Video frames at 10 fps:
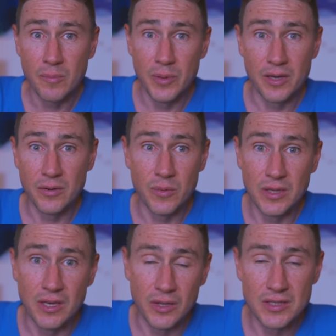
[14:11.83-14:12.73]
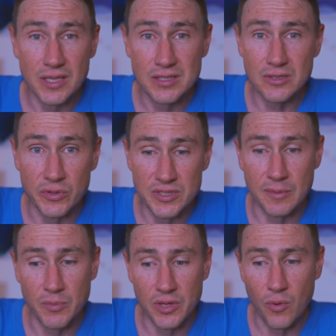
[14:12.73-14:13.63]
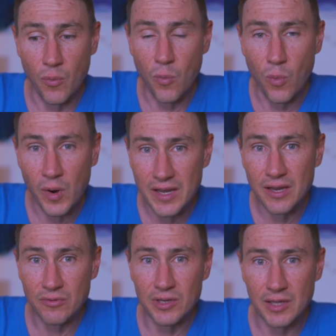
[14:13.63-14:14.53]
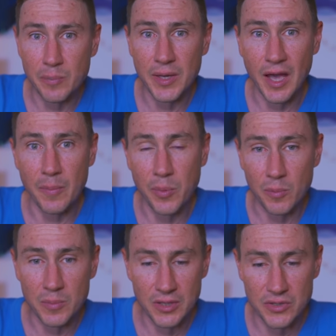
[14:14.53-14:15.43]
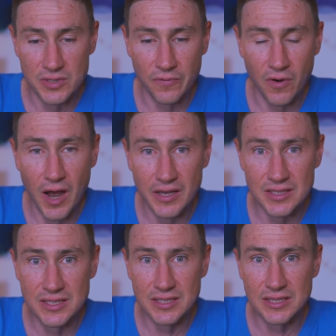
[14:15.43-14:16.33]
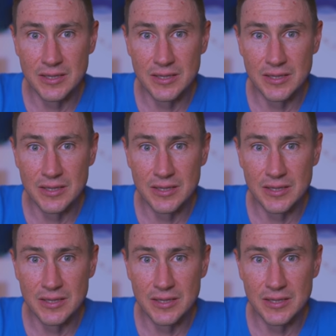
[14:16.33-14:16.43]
But, you know, it's not something that we can really pick up on, because for us,